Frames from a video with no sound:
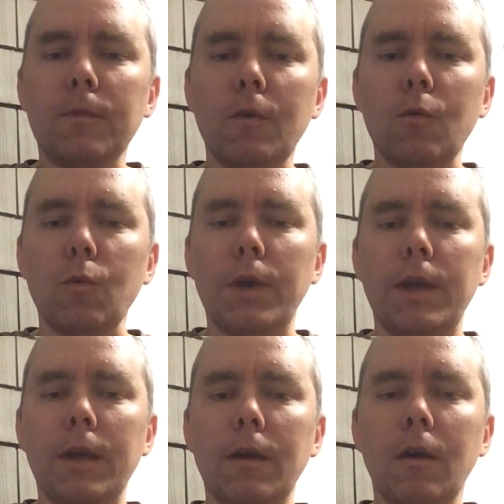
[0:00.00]

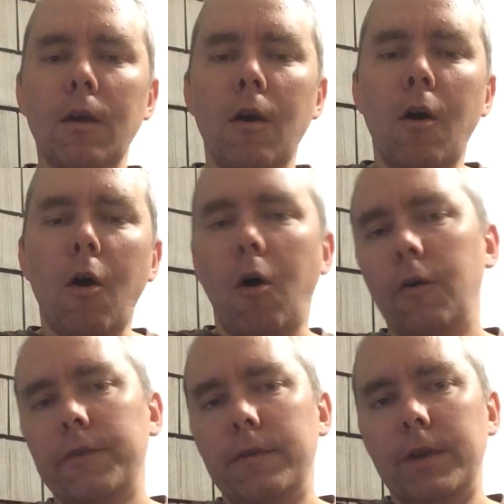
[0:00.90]
reading all
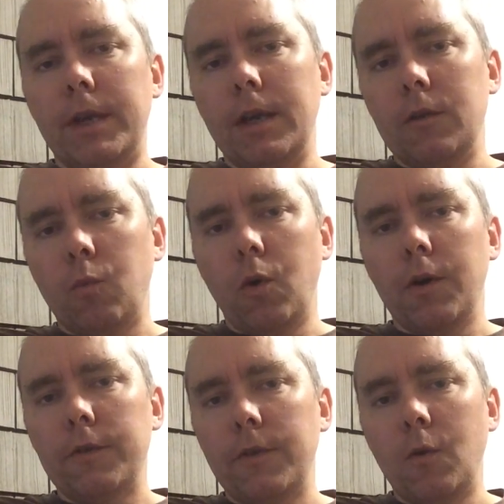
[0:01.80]
of Stephen King's
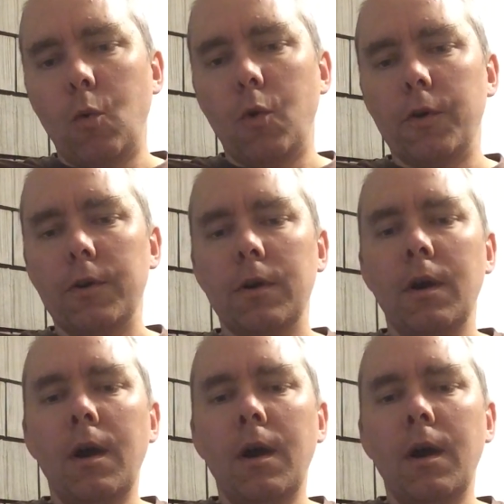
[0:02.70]
works in order.